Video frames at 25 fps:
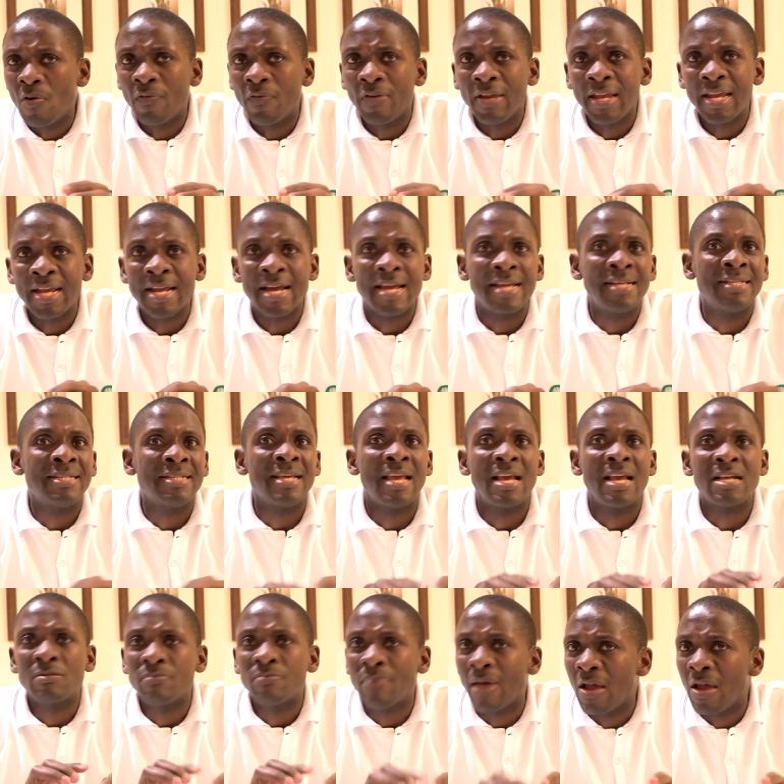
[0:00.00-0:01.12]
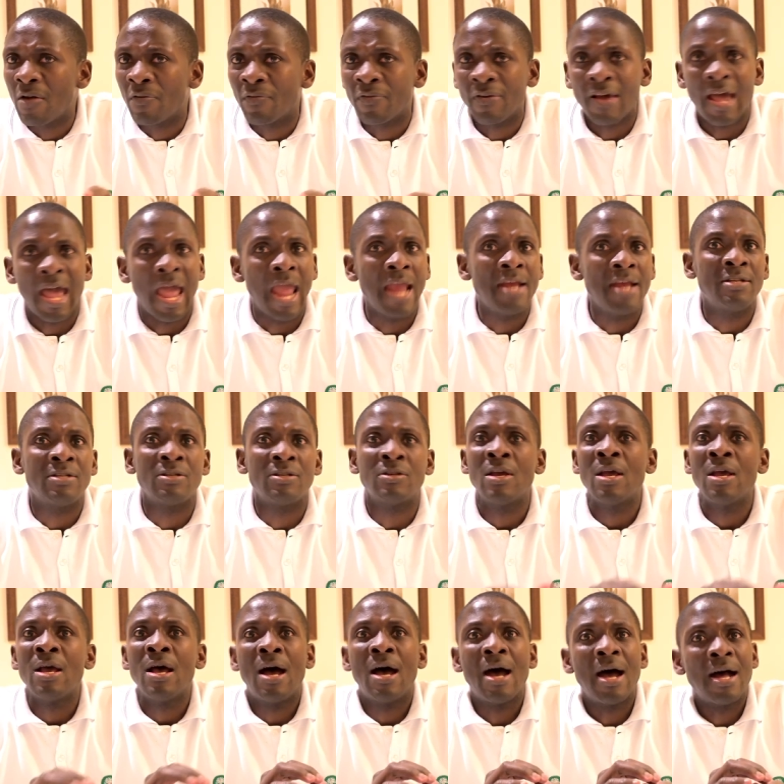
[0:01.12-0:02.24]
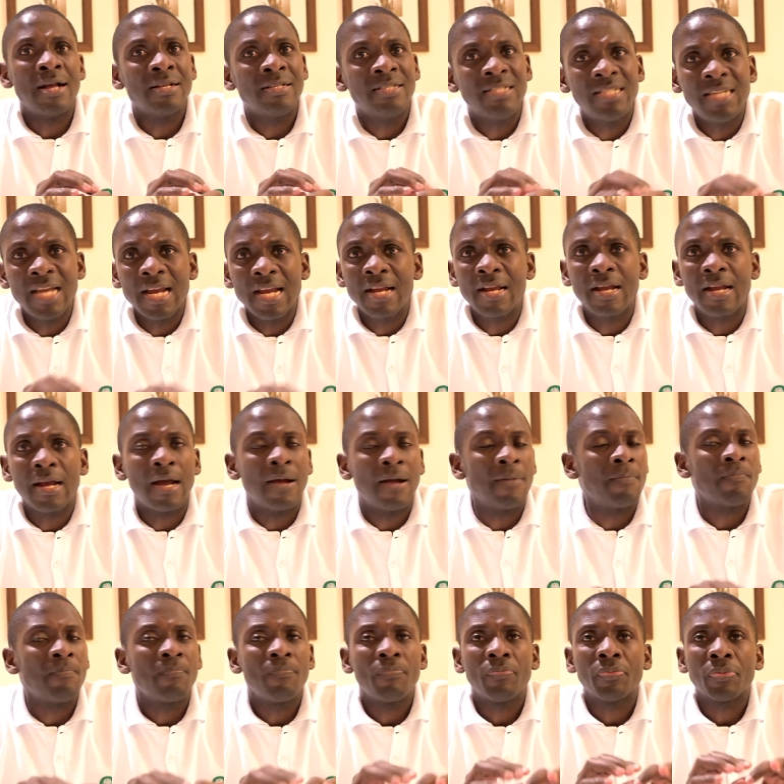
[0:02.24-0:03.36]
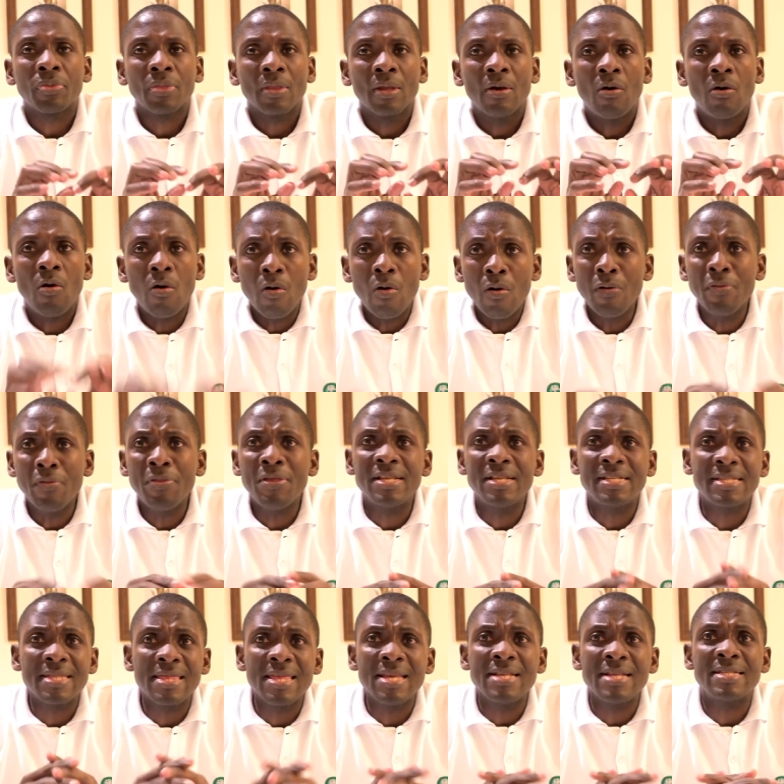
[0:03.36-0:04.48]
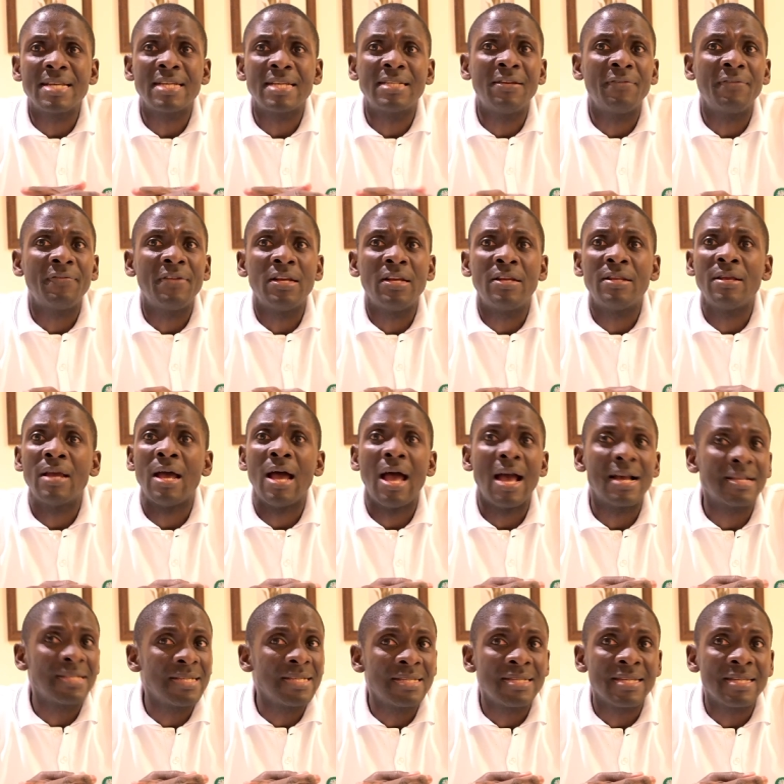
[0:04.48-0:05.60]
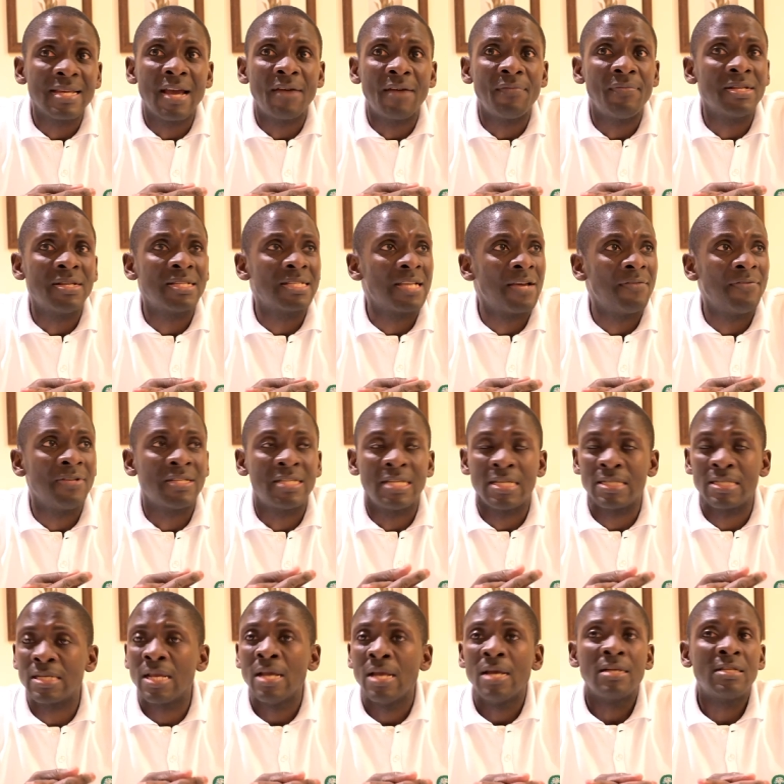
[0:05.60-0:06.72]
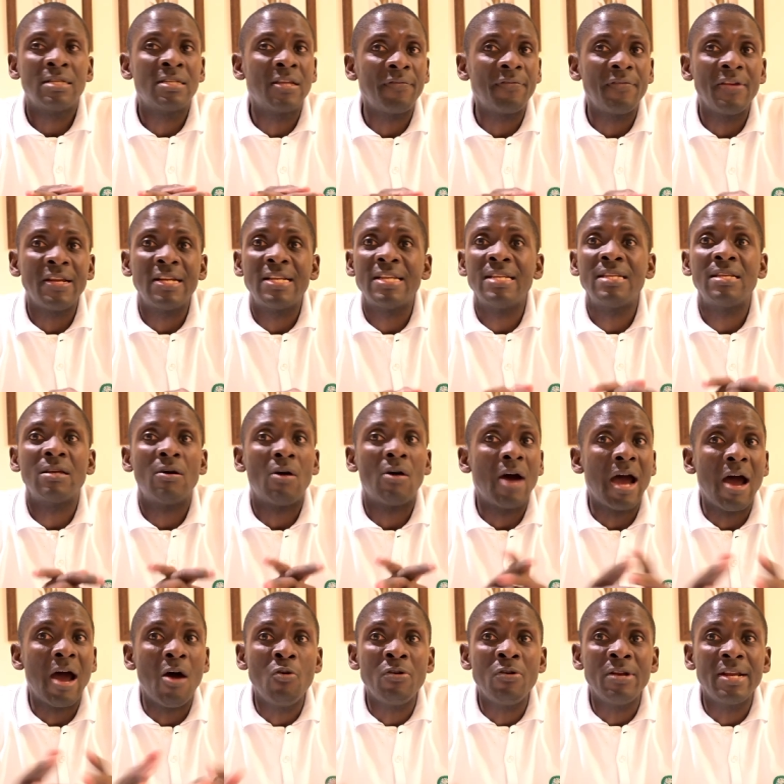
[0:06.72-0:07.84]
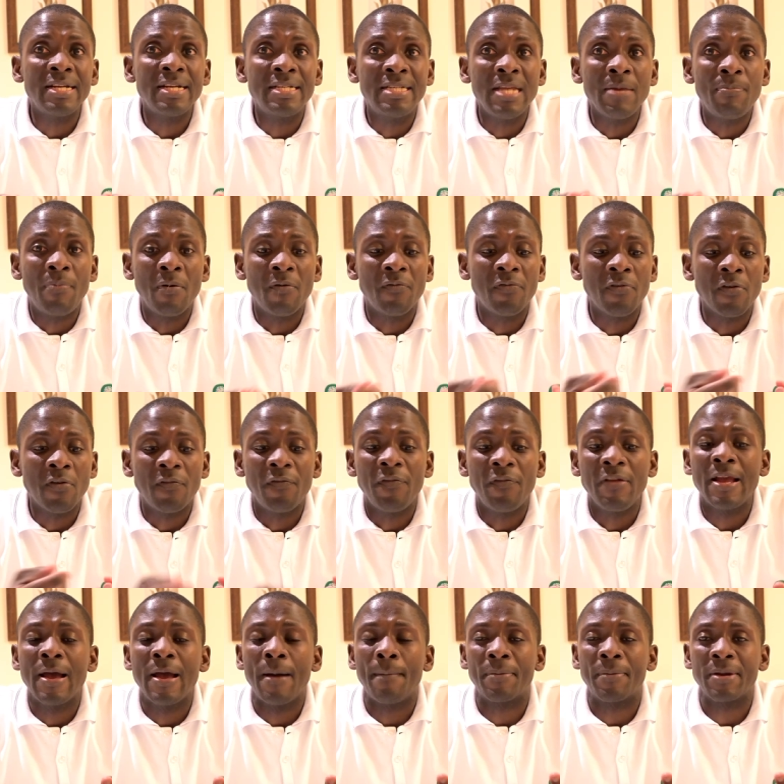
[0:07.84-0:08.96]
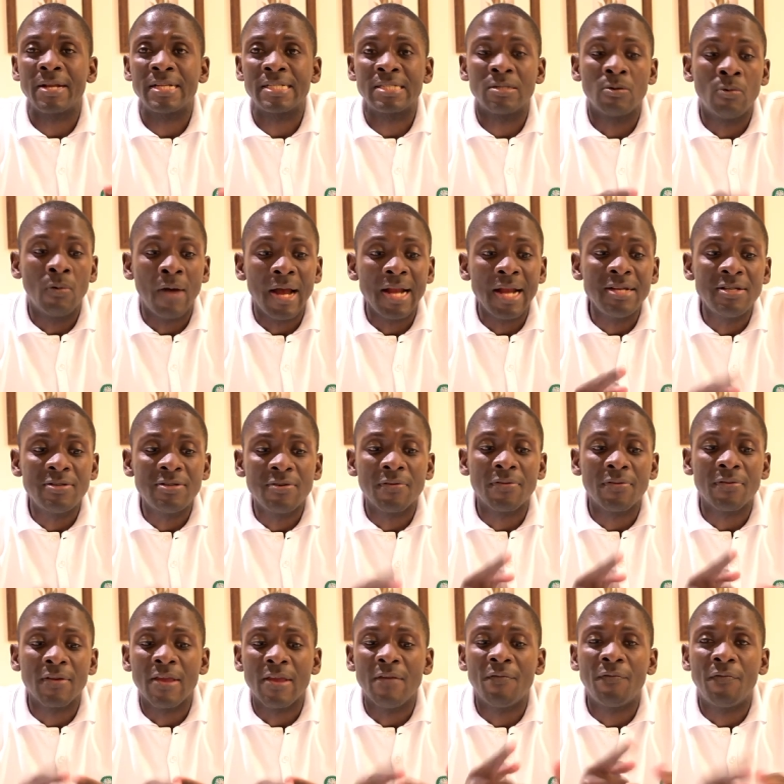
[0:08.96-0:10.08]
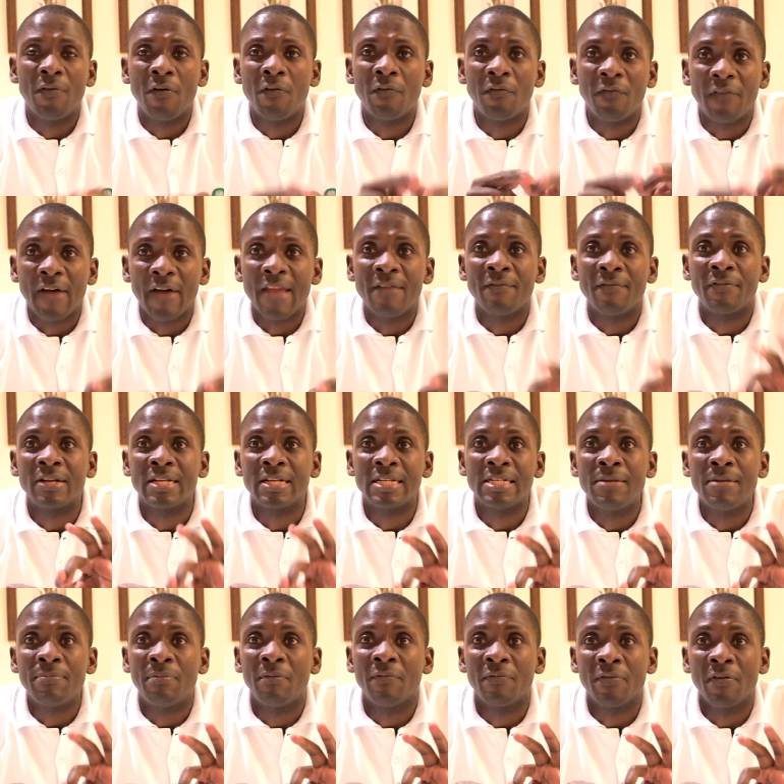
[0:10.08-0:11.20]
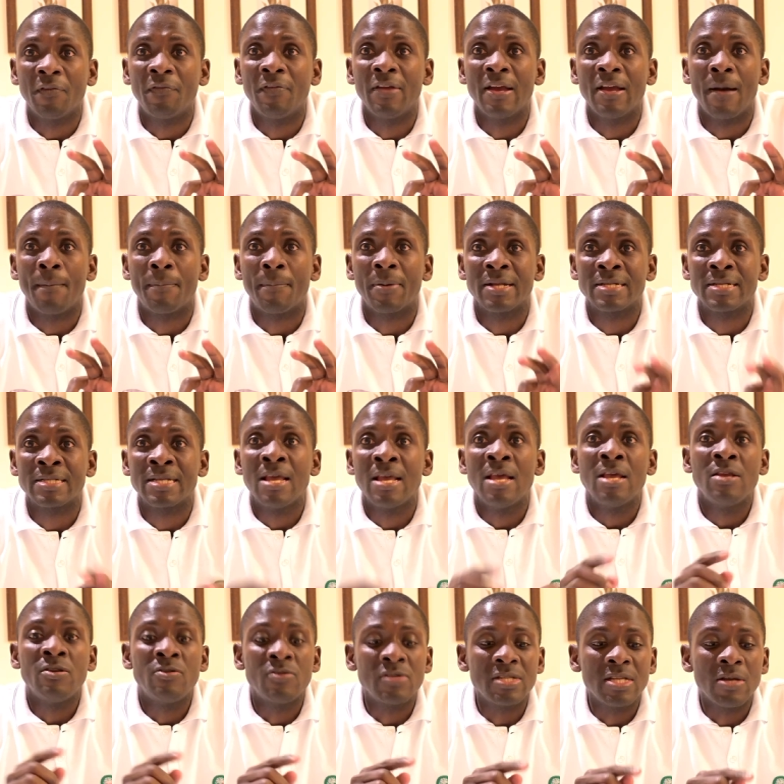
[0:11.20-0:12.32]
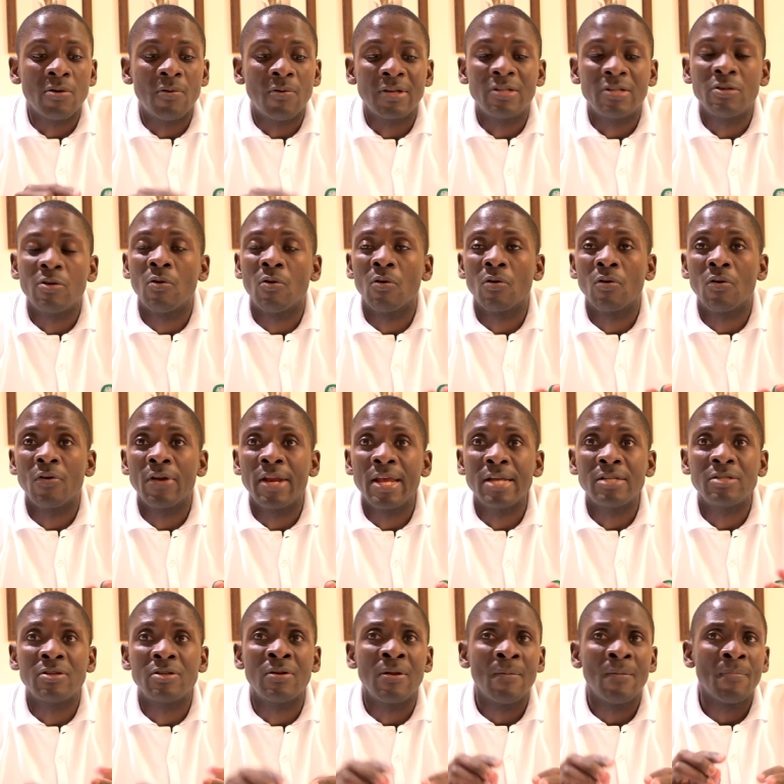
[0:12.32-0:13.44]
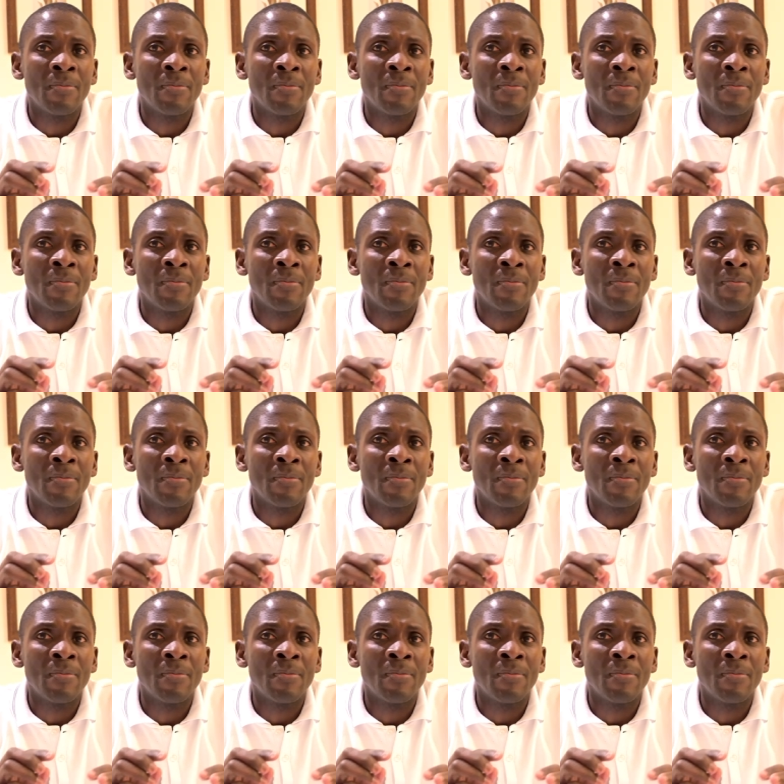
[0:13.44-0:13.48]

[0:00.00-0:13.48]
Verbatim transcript: of AID, expiry of ID, uh, check up. All these things are definitely accessing government services. Definitely on the tip of your fingerprints one two three four five on the tip of your fingerprints using what you call connection